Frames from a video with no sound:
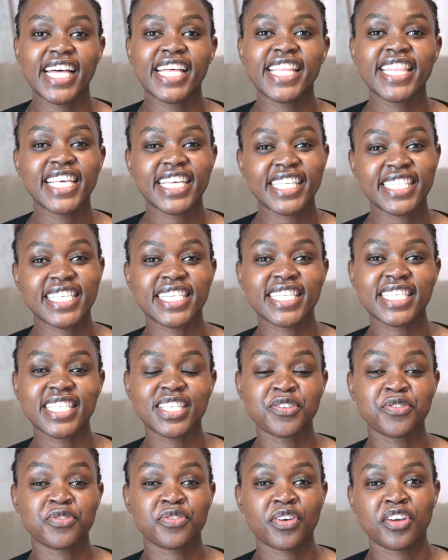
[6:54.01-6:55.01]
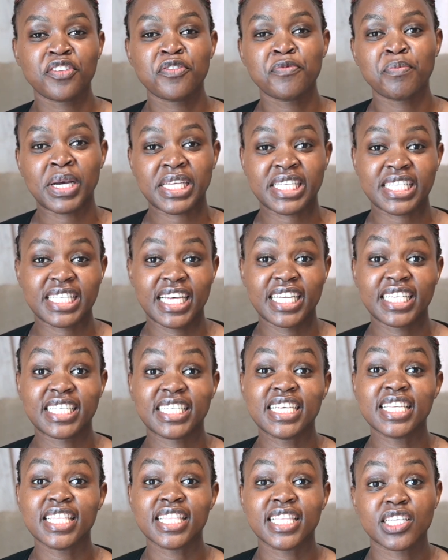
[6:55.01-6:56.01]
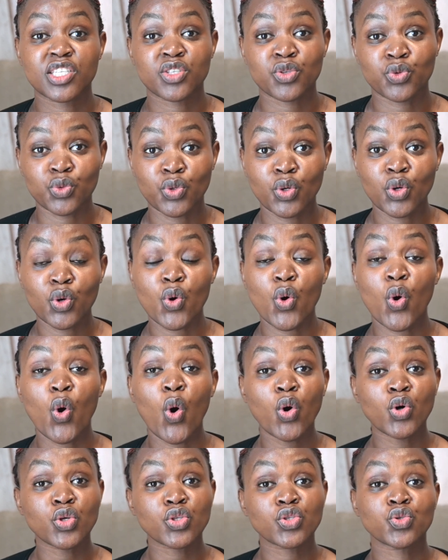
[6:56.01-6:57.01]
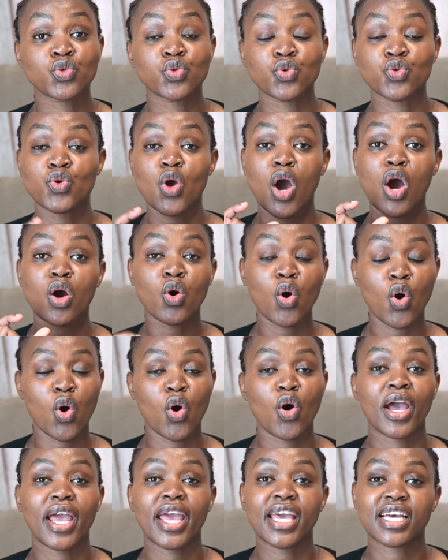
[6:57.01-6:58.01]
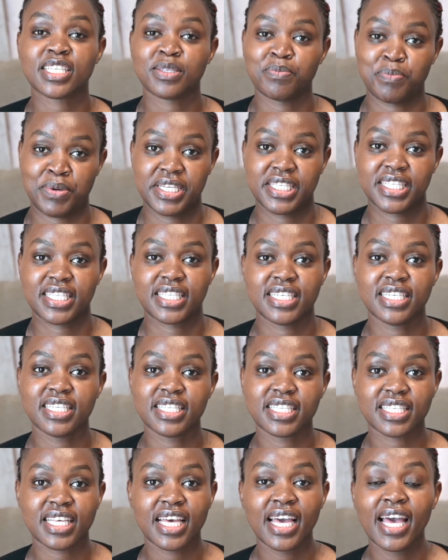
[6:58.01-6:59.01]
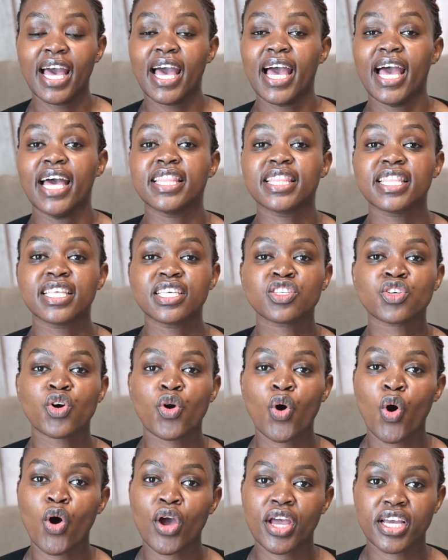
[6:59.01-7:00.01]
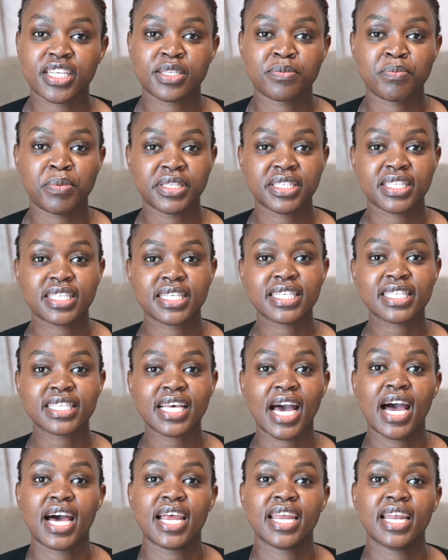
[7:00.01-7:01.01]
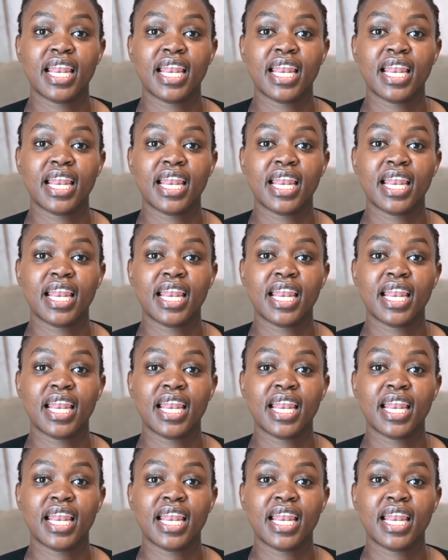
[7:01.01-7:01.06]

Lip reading: The 65% in this rule goes to your core expenses, and these core expenses are